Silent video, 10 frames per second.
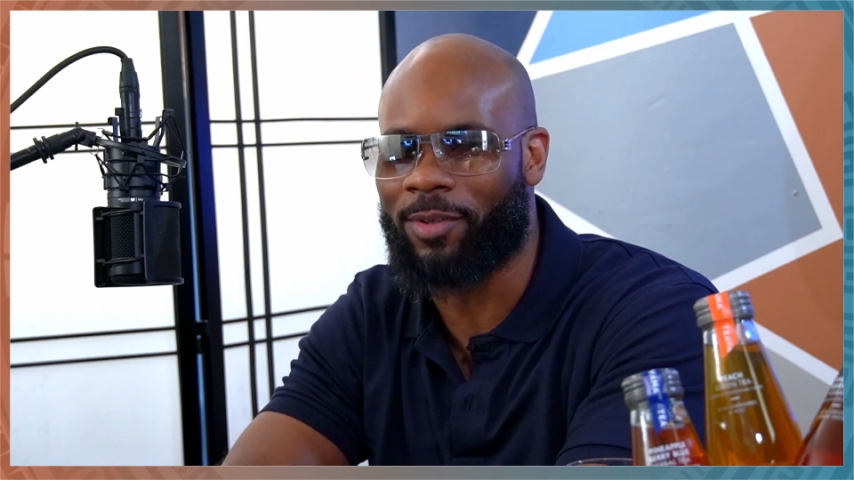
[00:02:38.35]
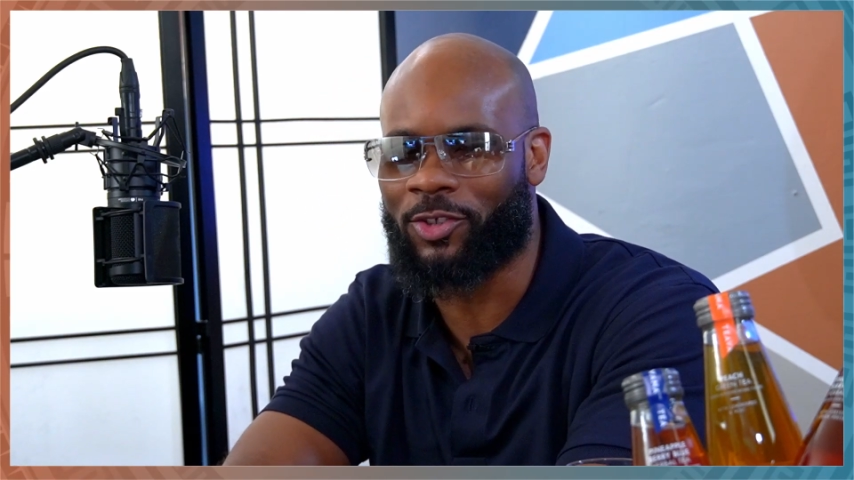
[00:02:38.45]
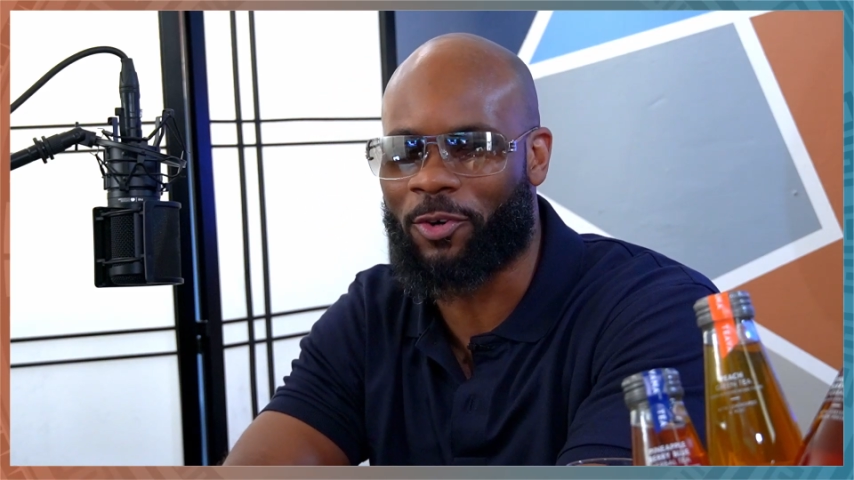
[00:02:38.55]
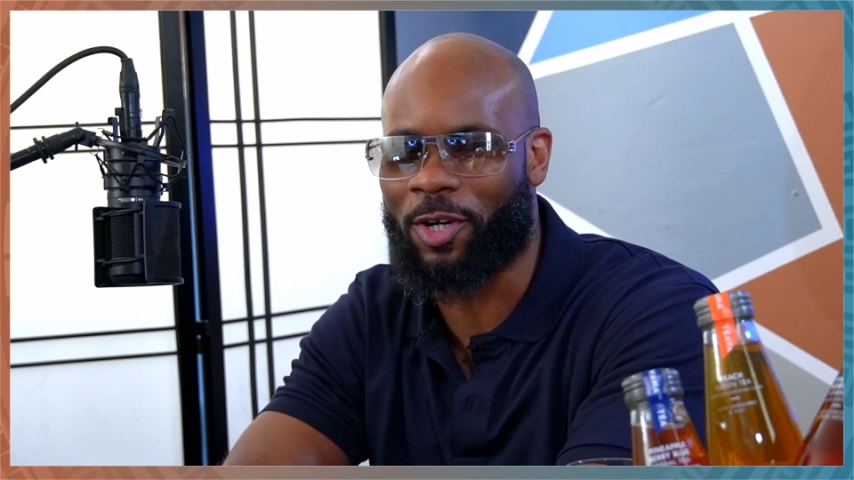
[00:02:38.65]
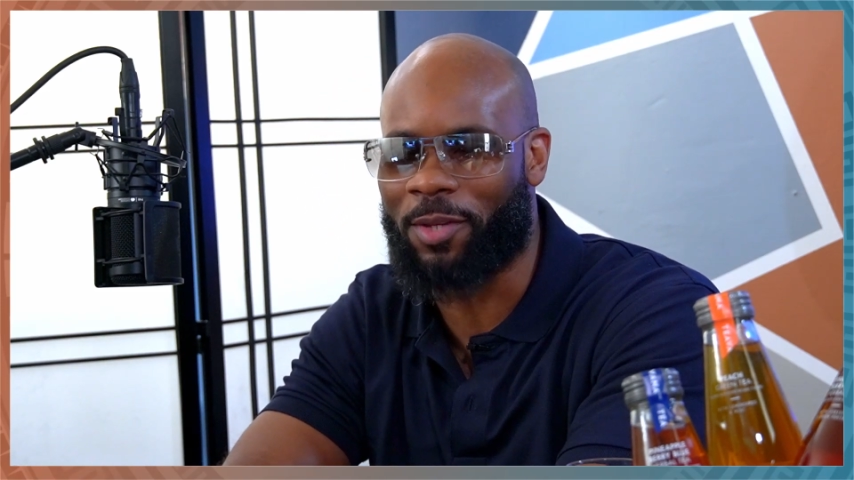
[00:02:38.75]

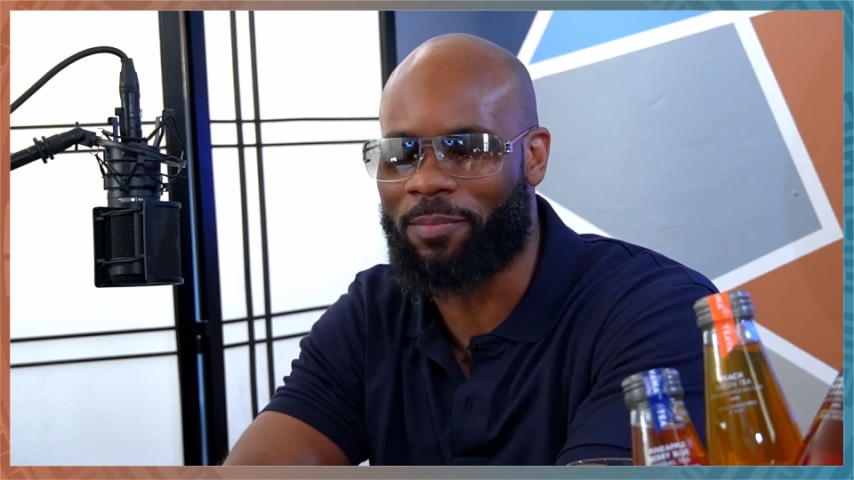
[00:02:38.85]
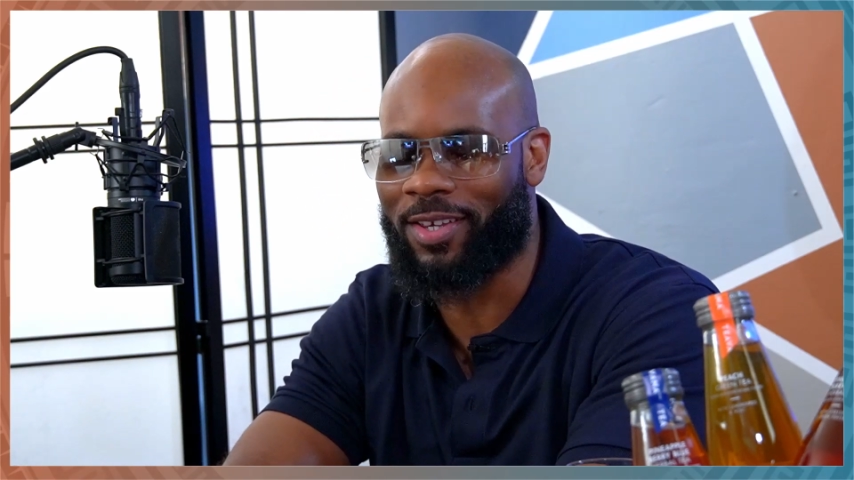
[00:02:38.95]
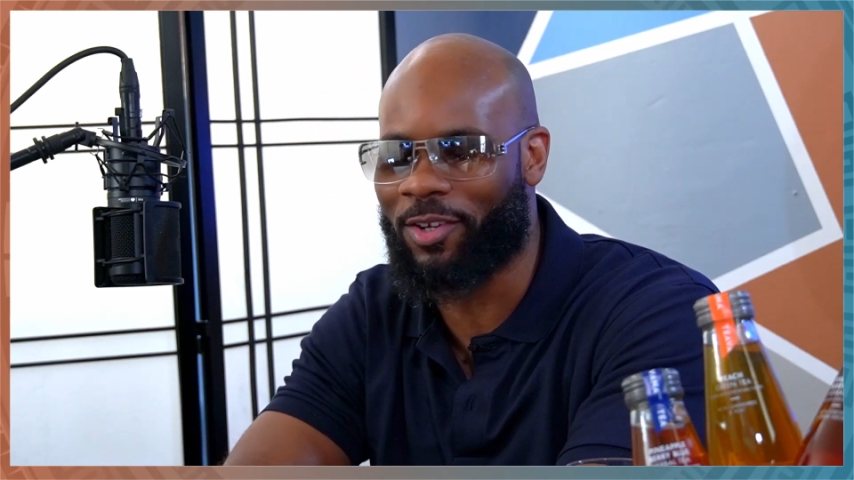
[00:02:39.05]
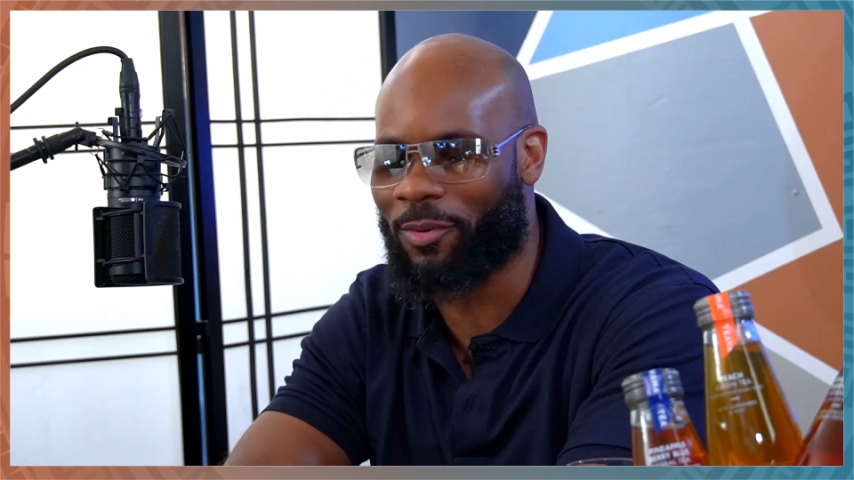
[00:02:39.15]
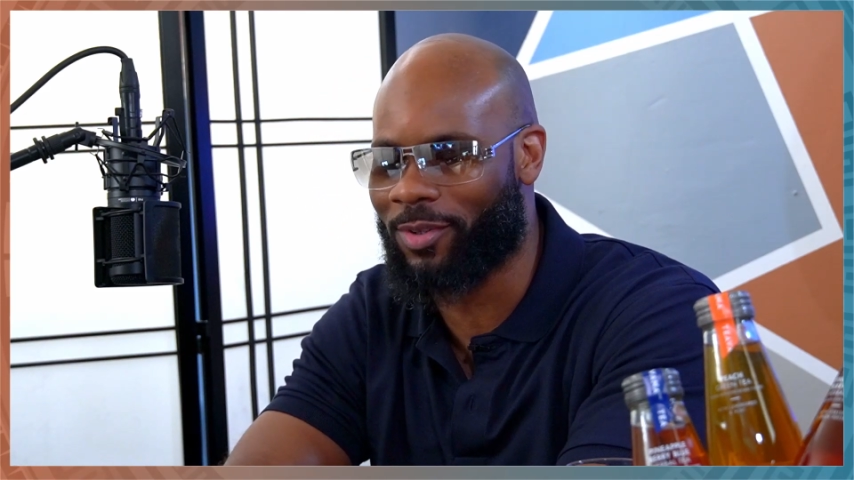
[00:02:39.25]
majority
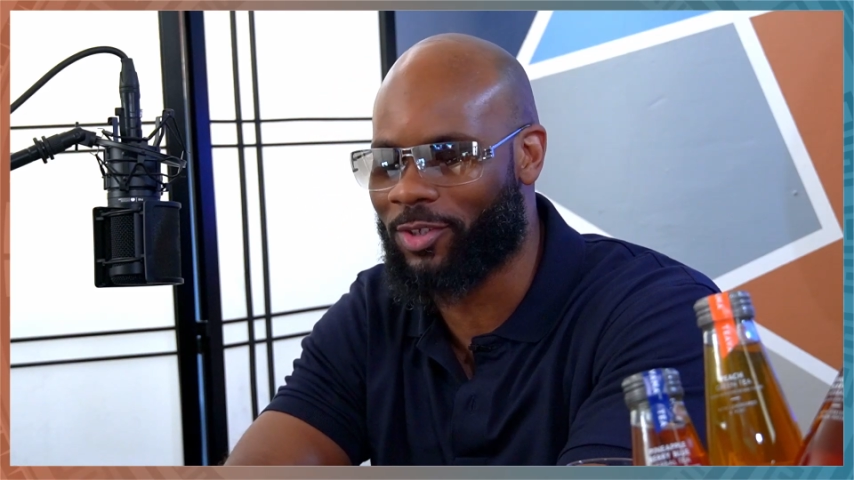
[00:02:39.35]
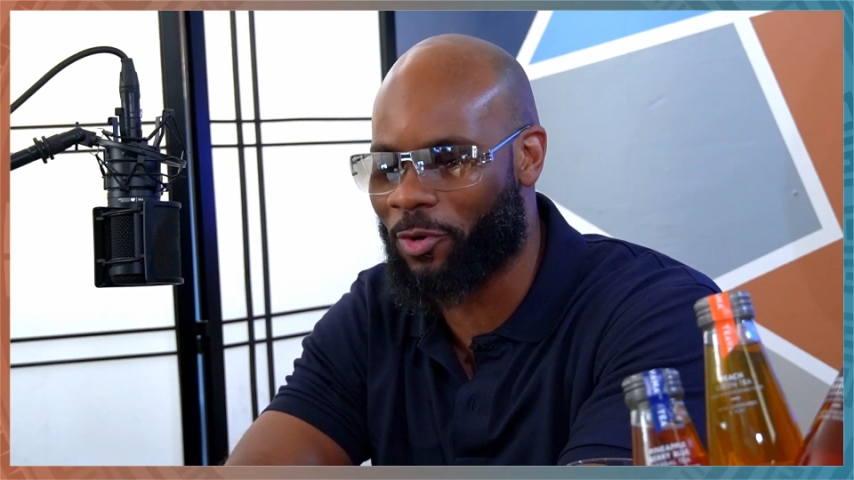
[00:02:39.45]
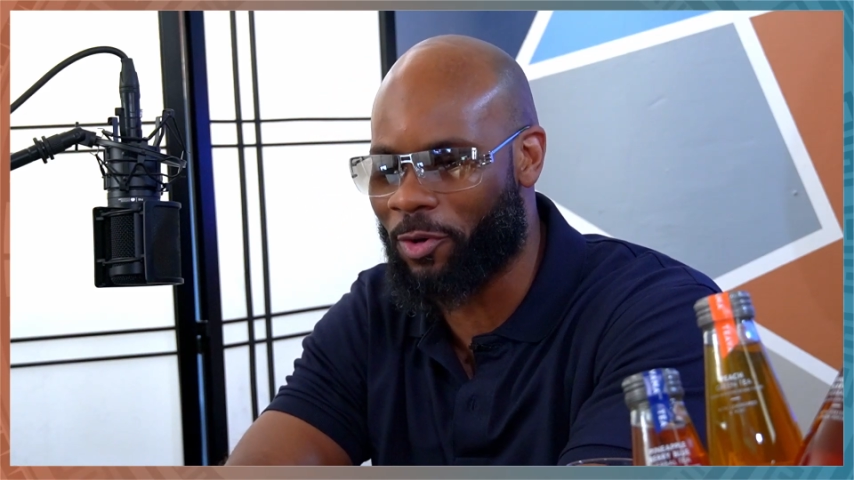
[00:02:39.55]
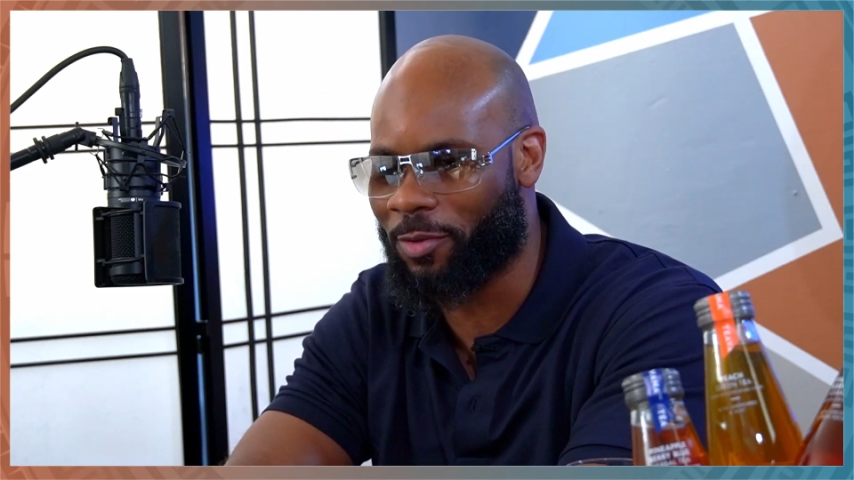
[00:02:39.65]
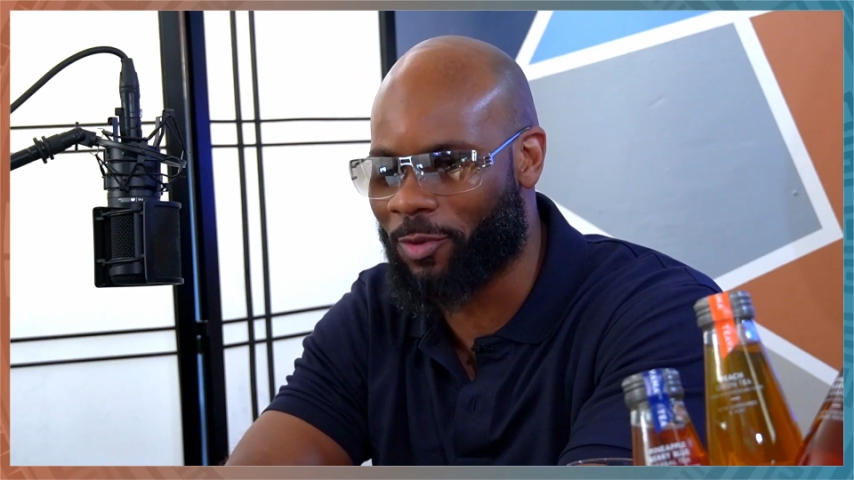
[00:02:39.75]
men or
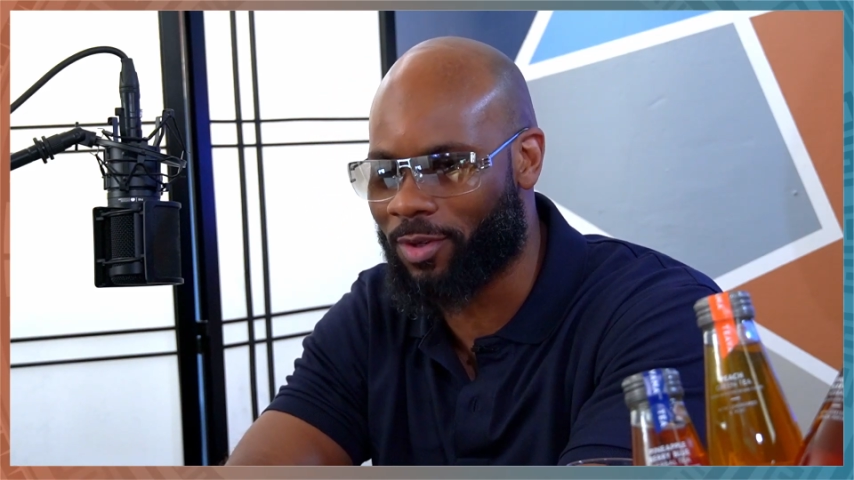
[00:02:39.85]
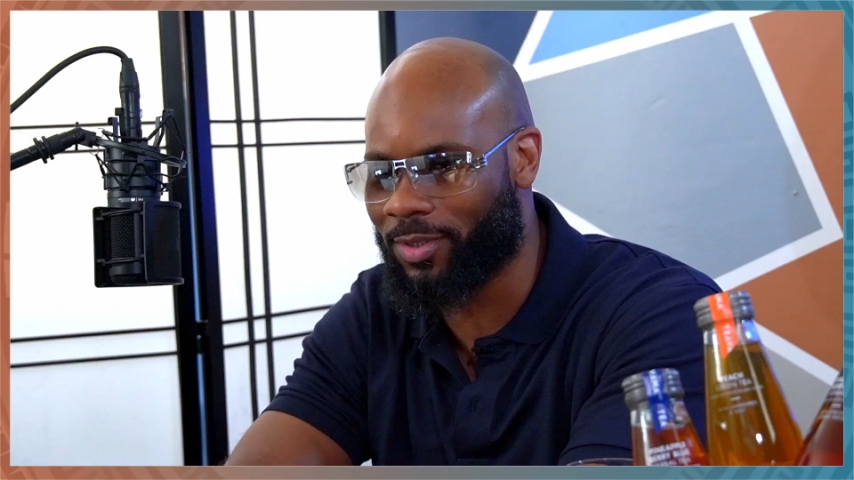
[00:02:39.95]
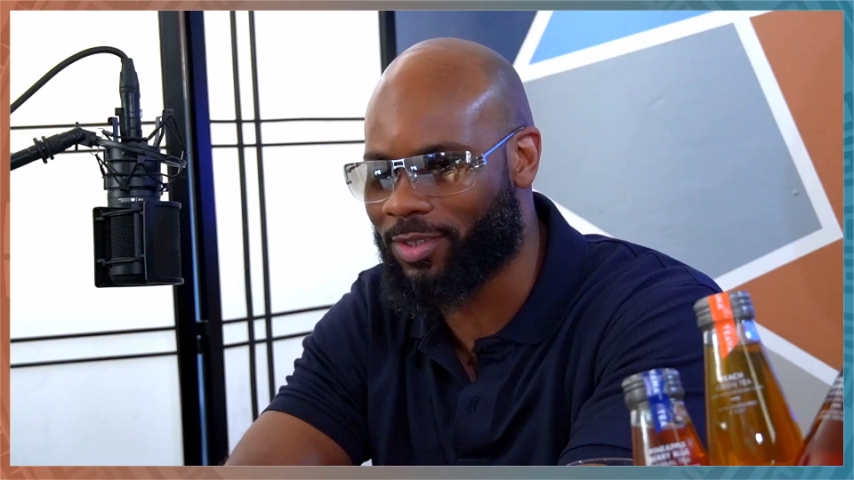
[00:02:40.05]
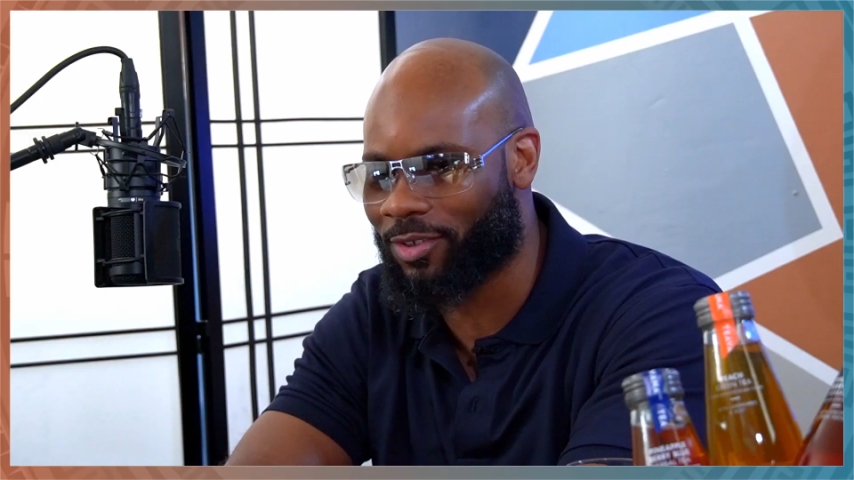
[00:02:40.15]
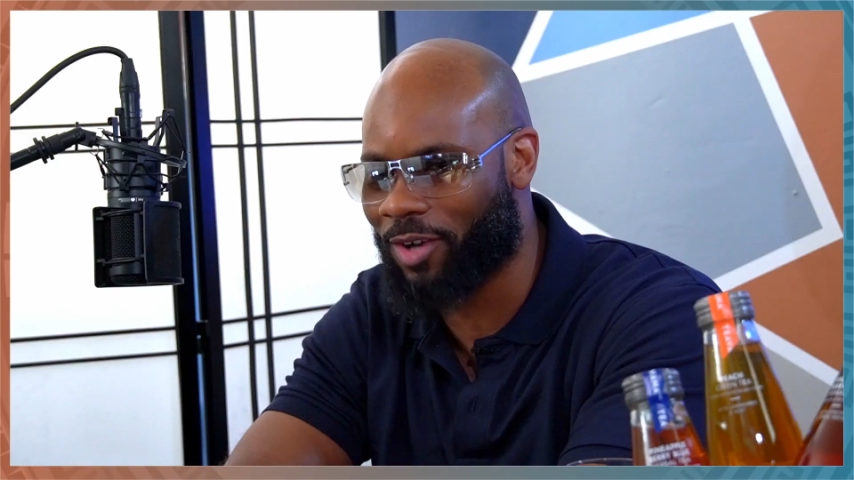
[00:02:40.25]
majority
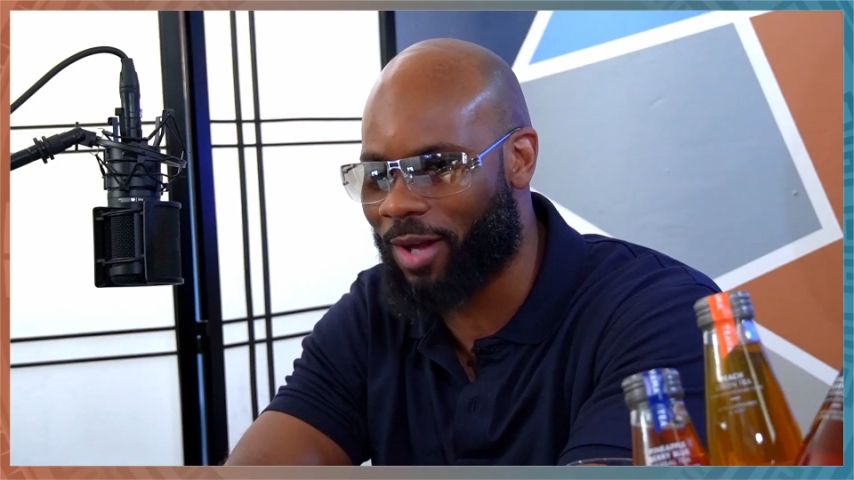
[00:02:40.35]
women, so